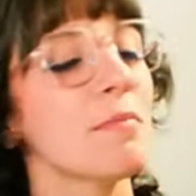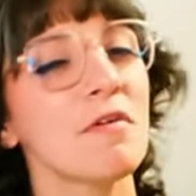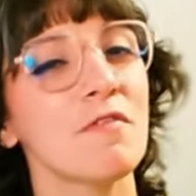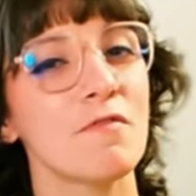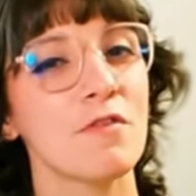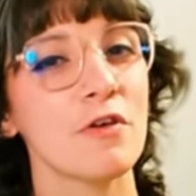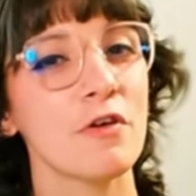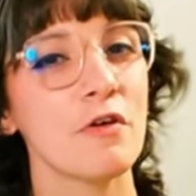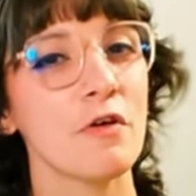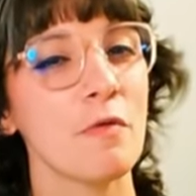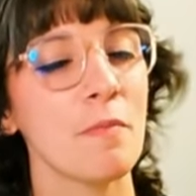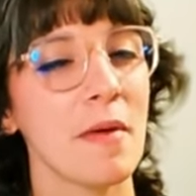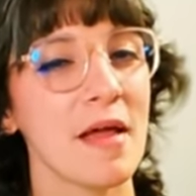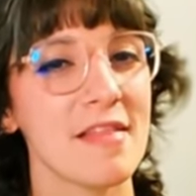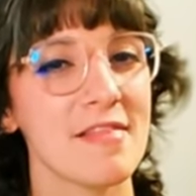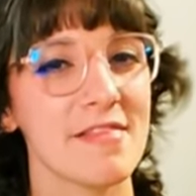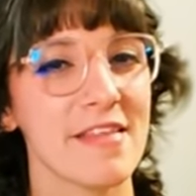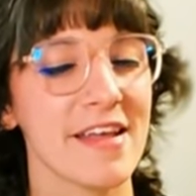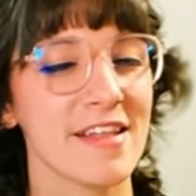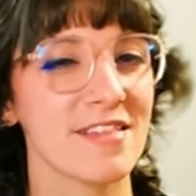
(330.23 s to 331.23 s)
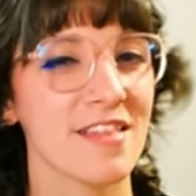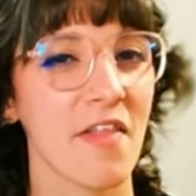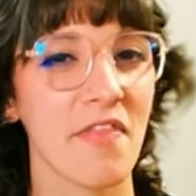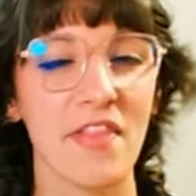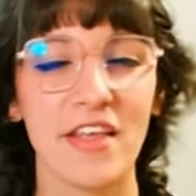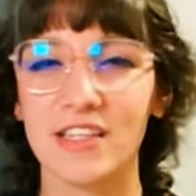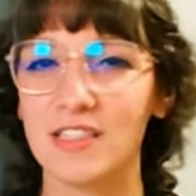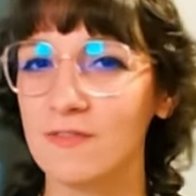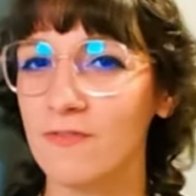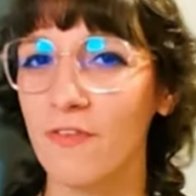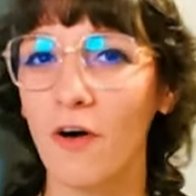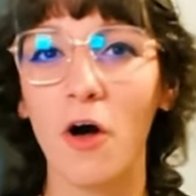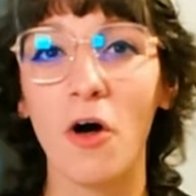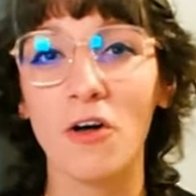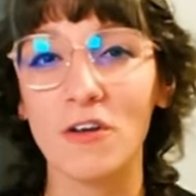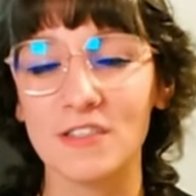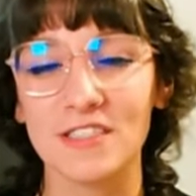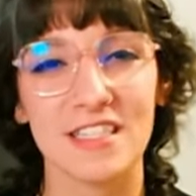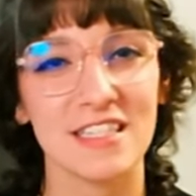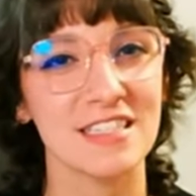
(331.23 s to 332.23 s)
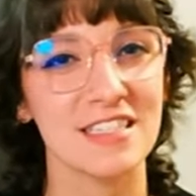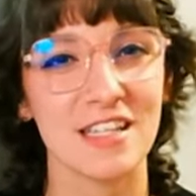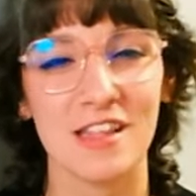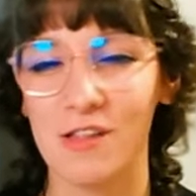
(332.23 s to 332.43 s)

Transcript: of you may think that this falls into